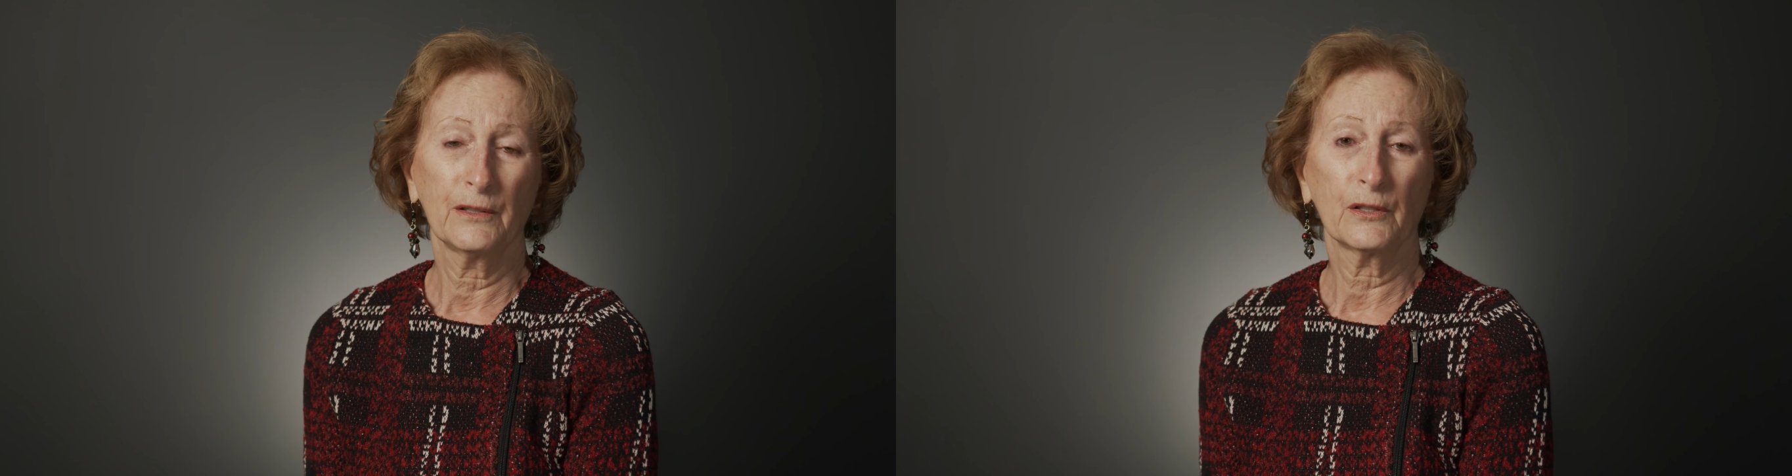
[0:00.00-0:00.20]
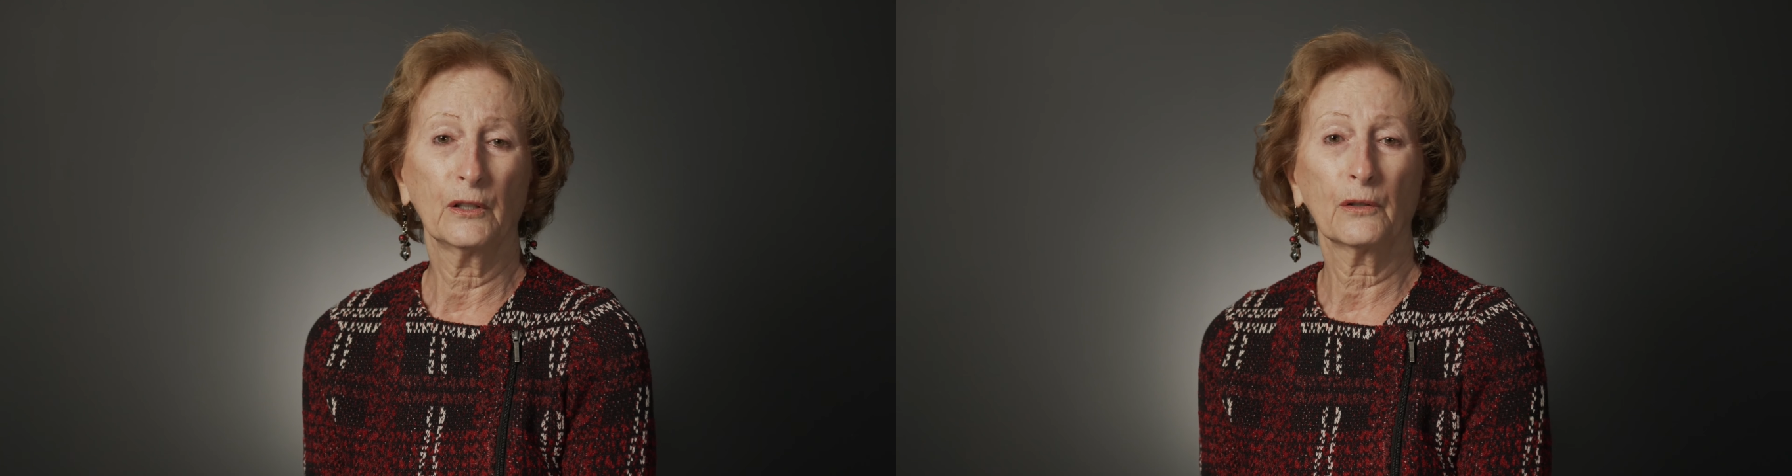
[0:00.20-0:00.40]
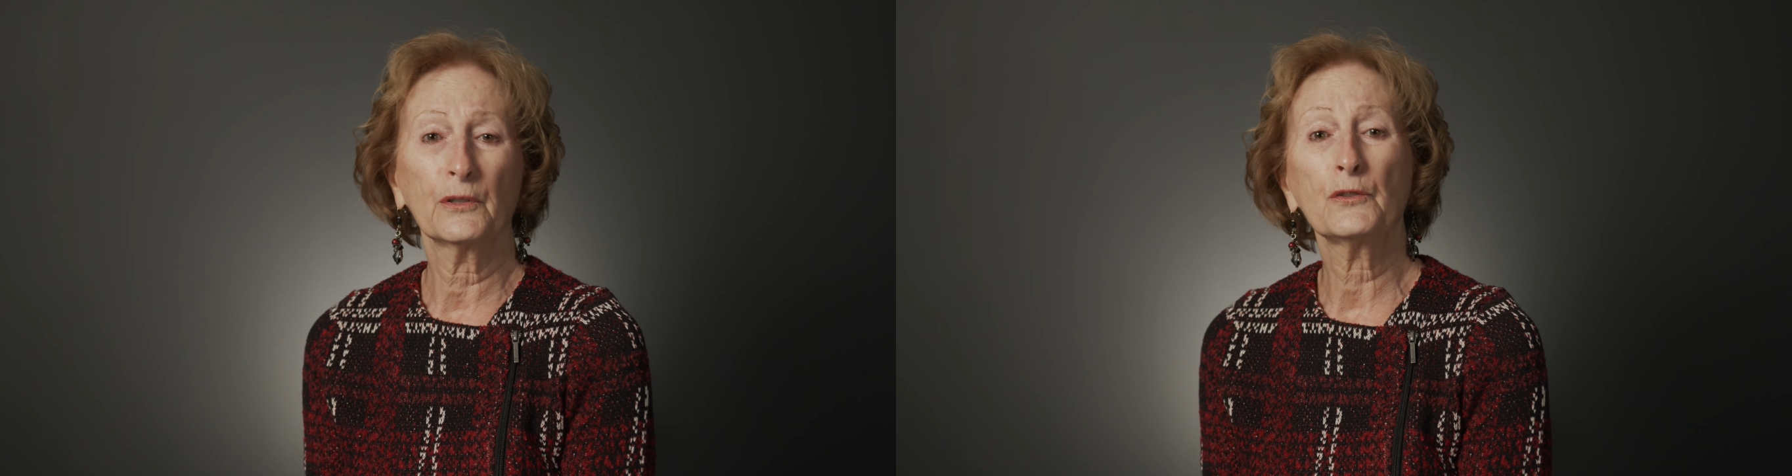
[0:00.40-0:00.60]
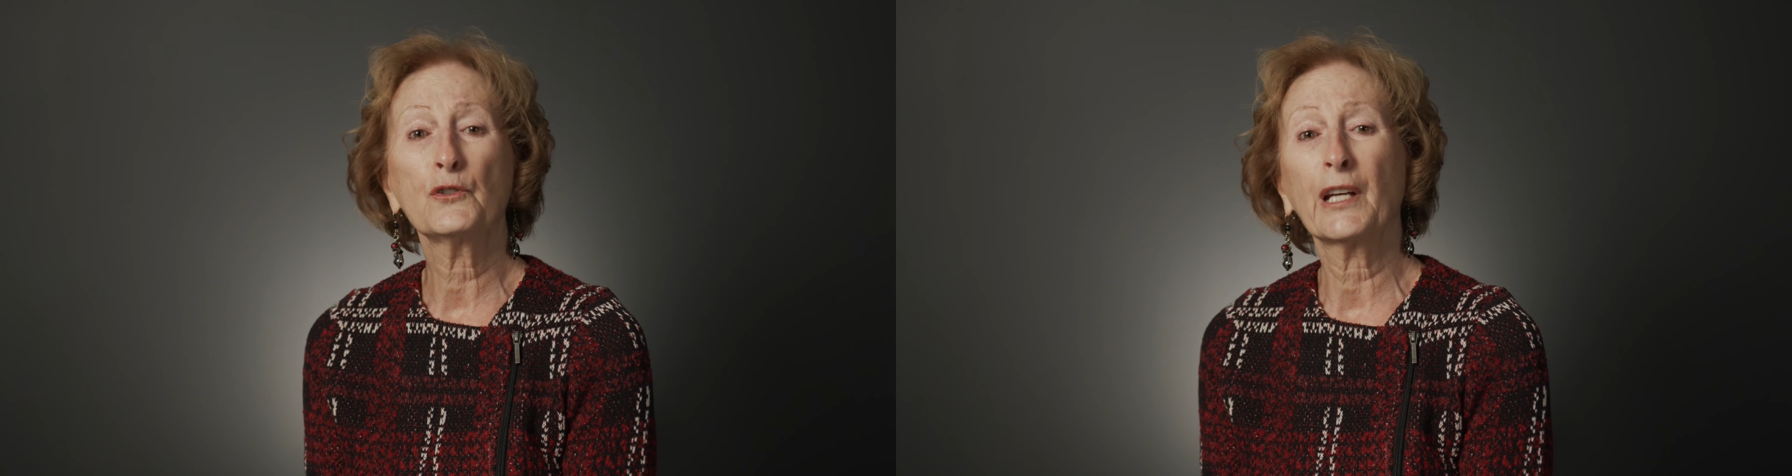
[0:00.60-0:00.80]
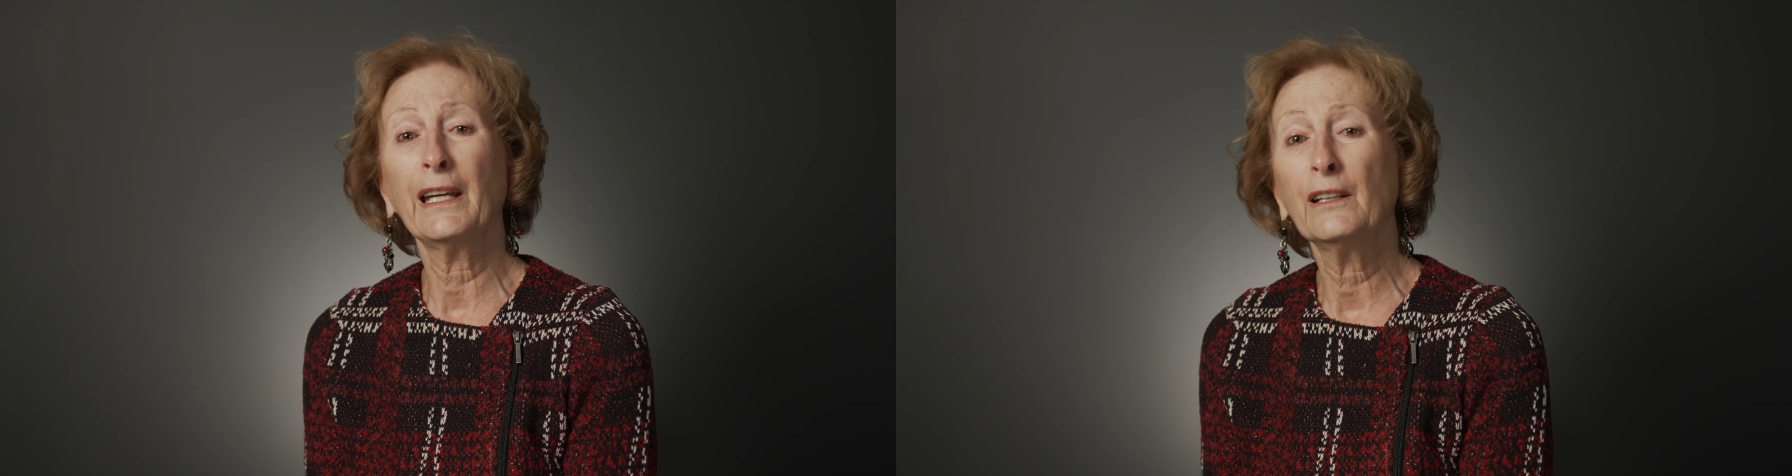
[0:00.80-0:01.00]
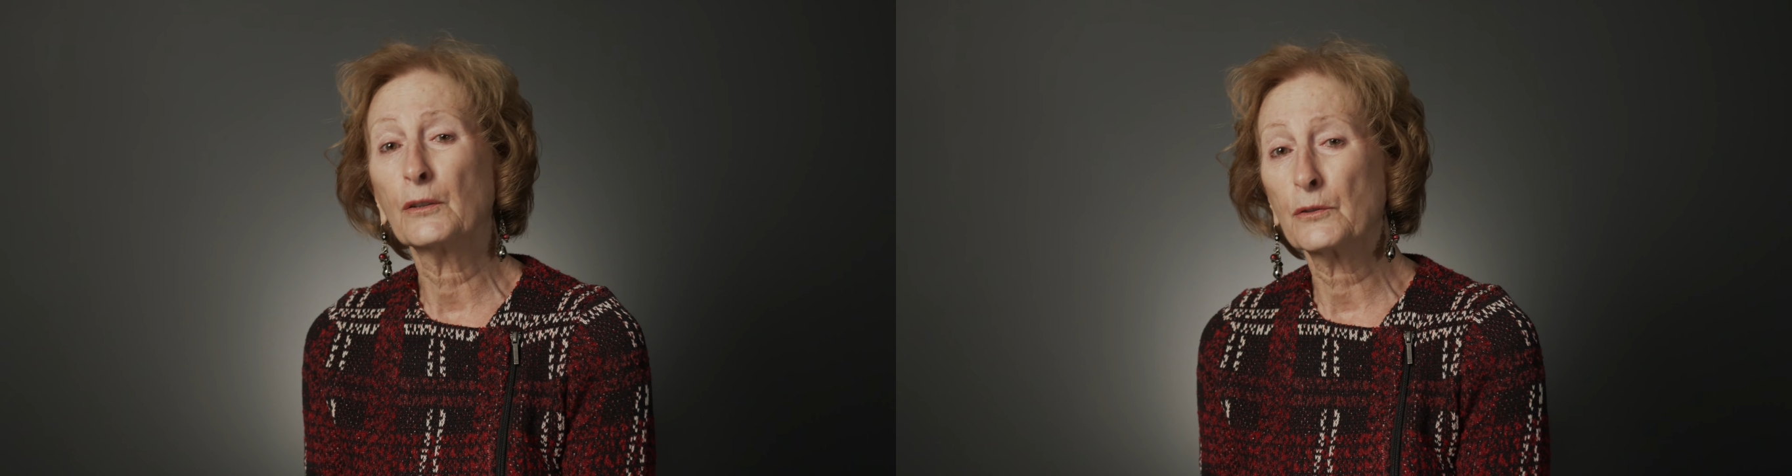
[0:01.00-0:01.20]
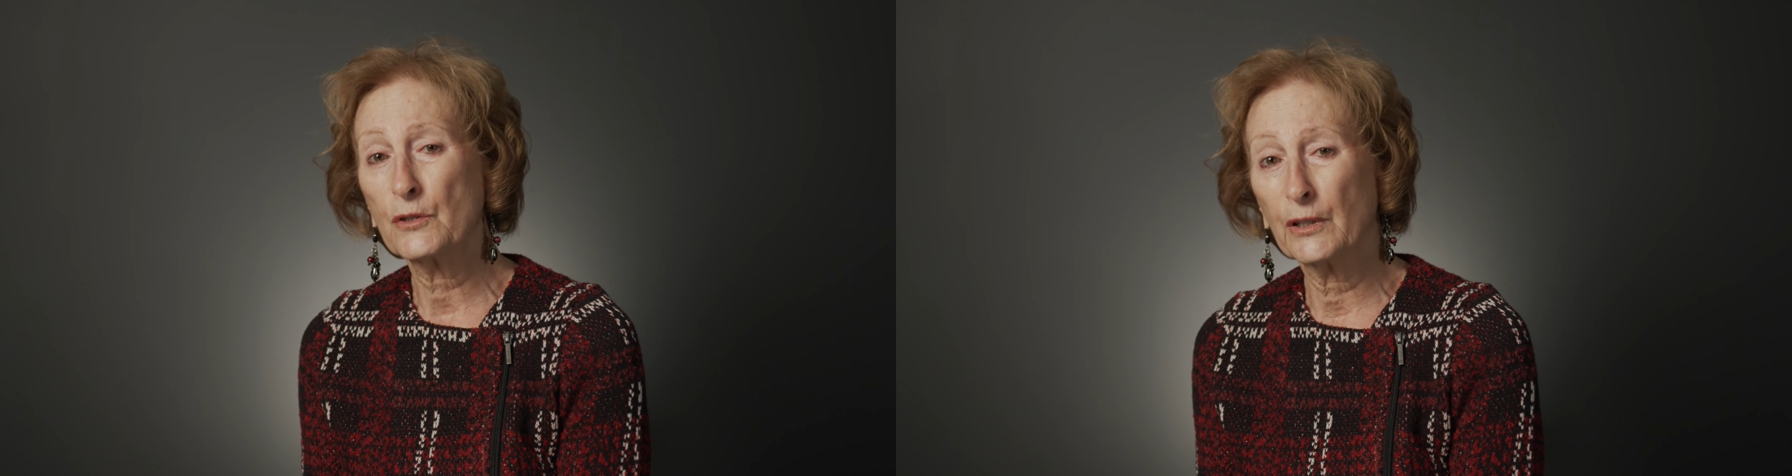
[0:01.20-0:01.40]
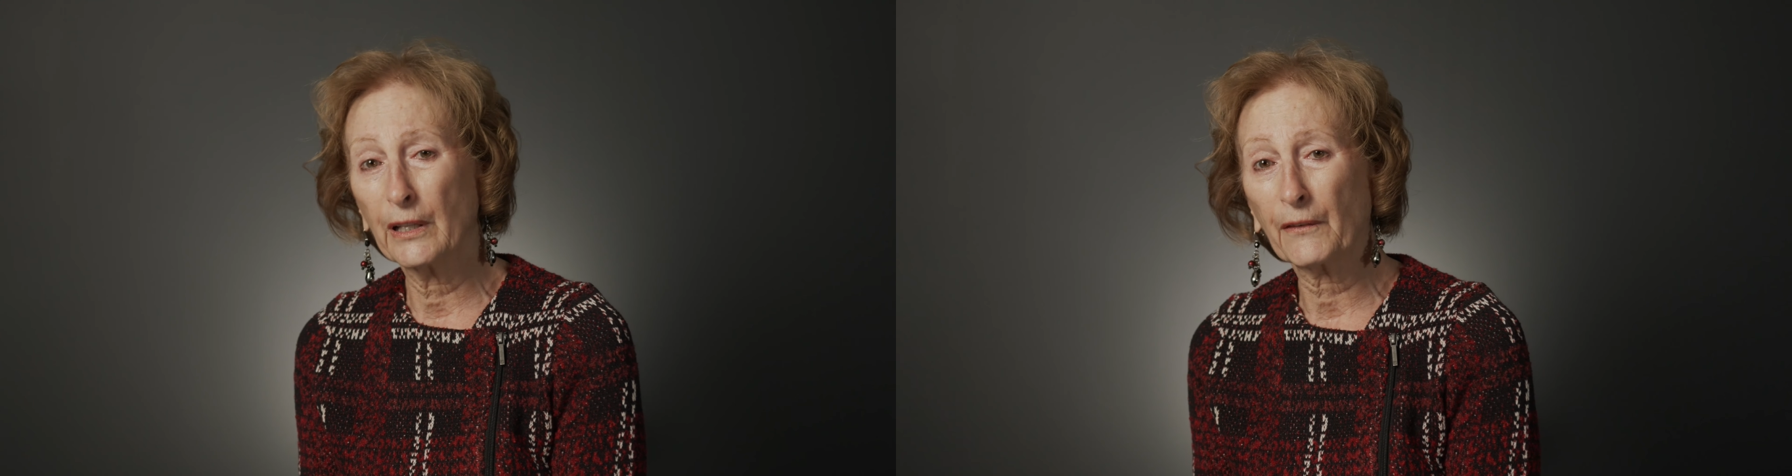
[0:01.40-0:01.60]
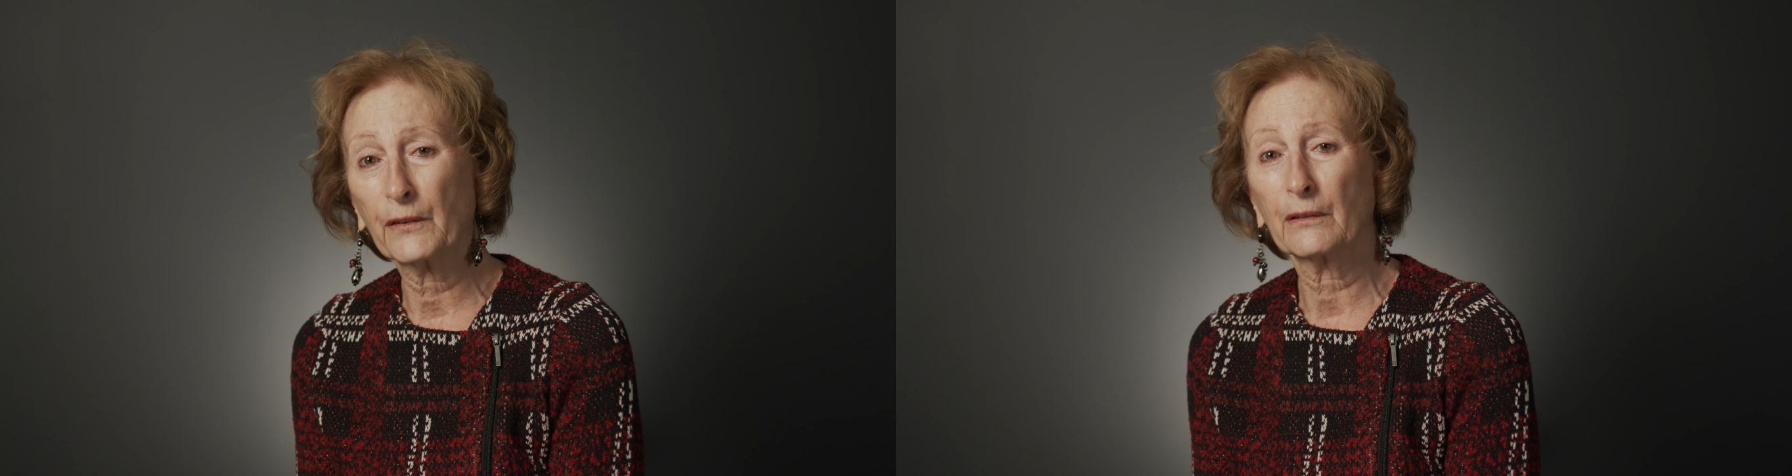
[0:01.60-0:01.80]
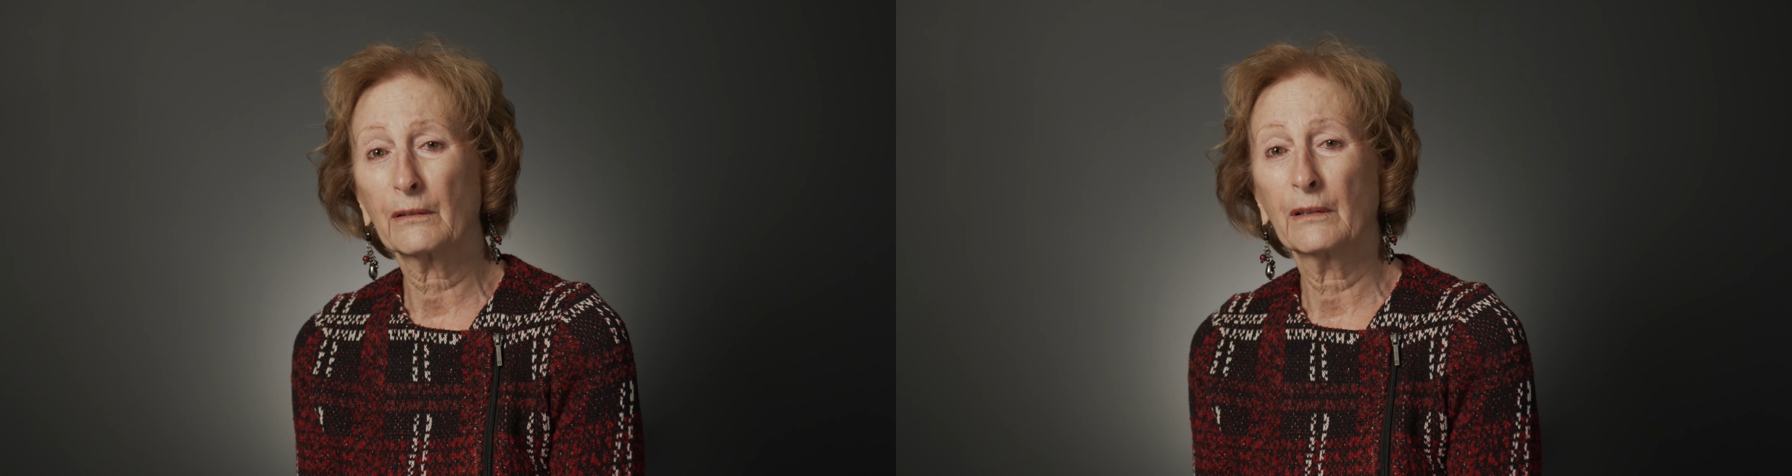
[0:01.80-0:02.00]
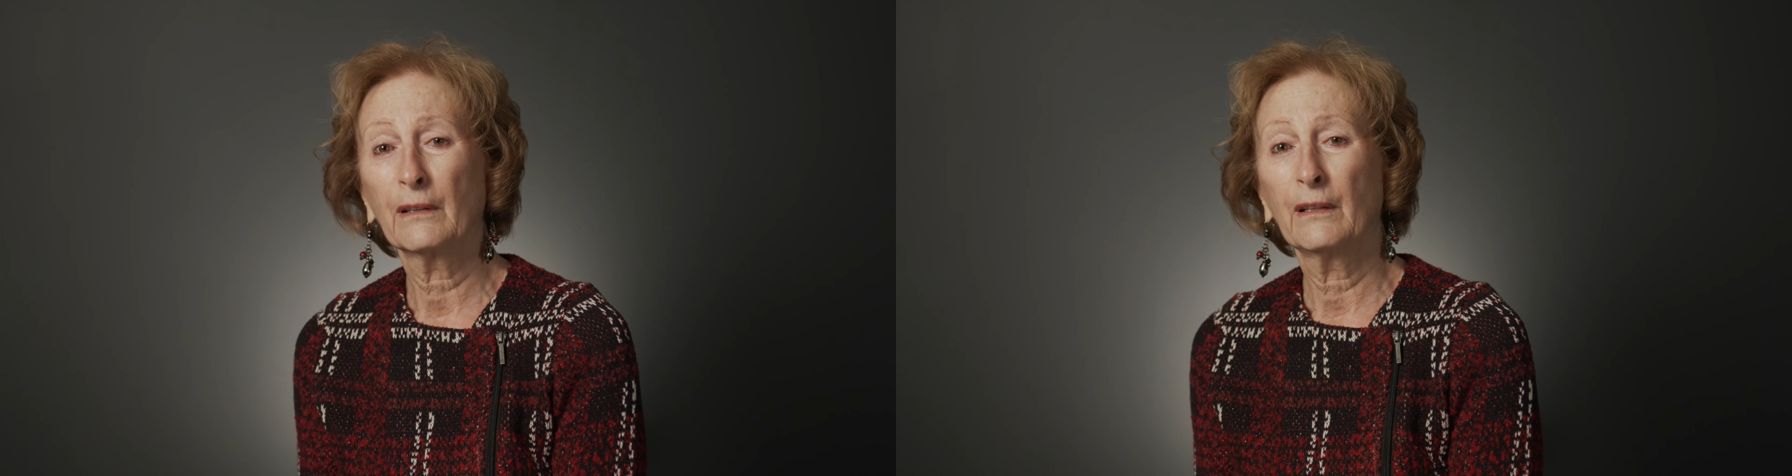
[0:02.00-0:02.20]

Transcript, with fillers: to go to jail together,